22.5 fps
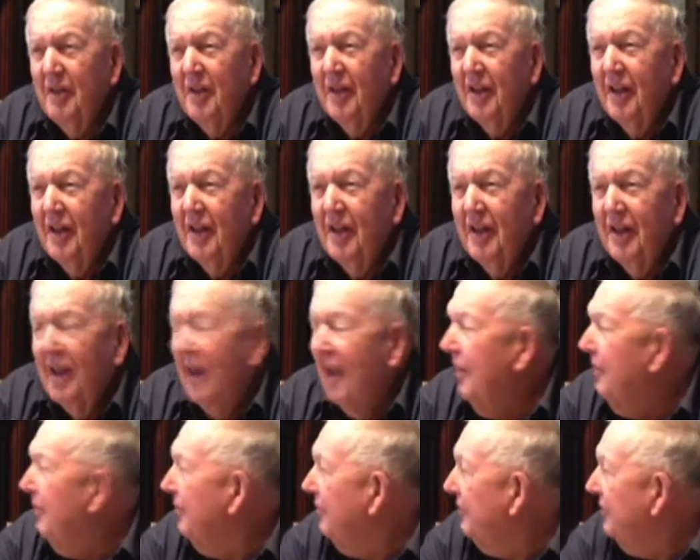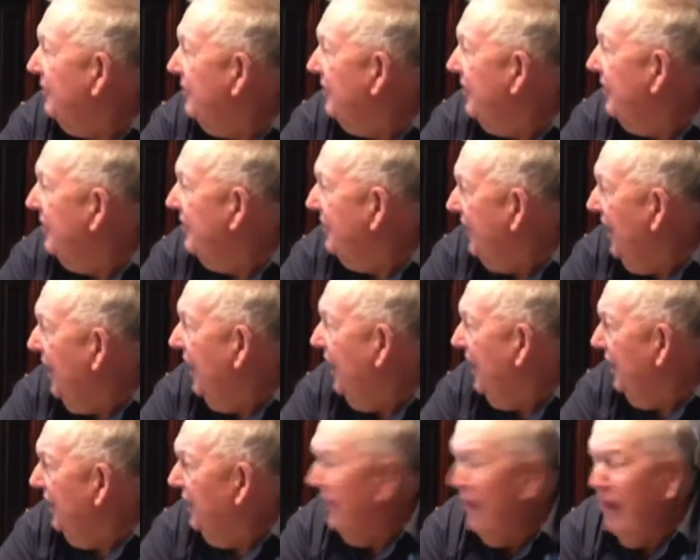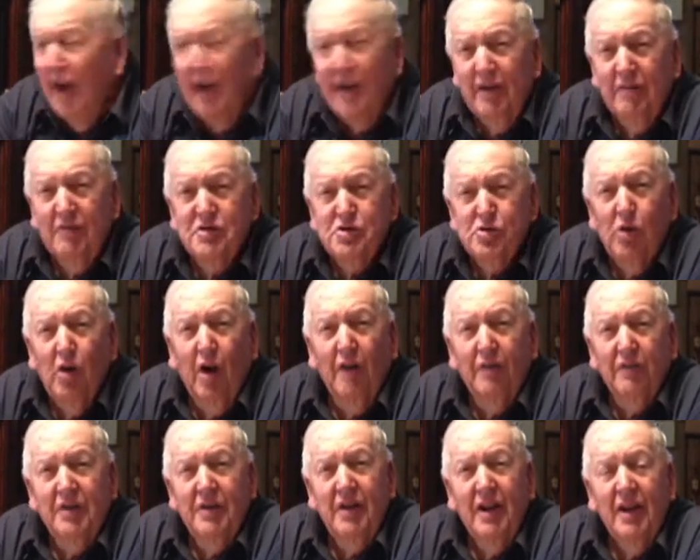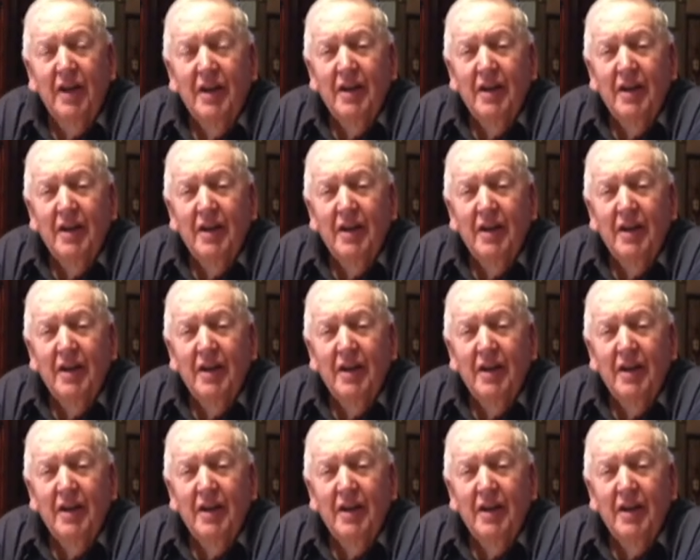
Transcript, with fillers: It had a nod every so often. Yeah, a nod okay. every so often.